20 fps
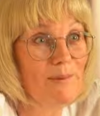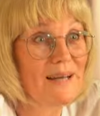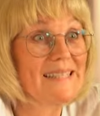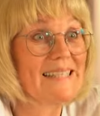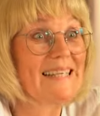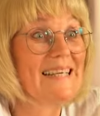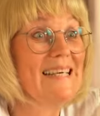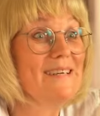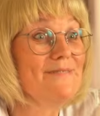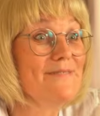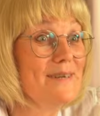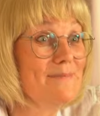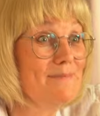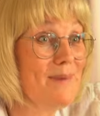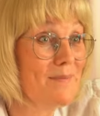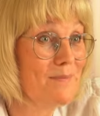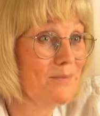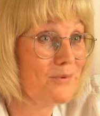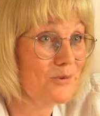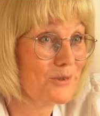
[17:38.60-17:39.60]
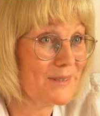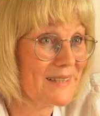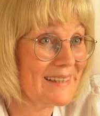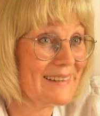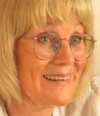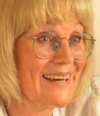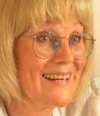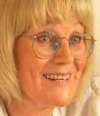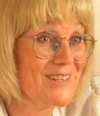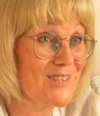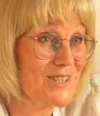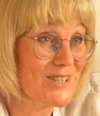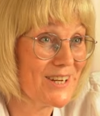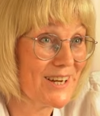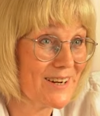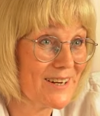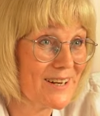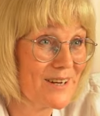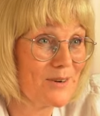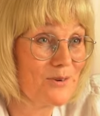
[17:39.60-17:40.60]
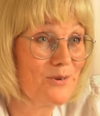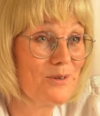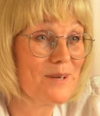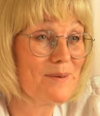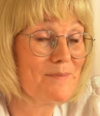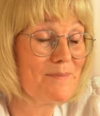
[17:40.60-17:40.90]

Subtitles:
But if a baboon like Jack could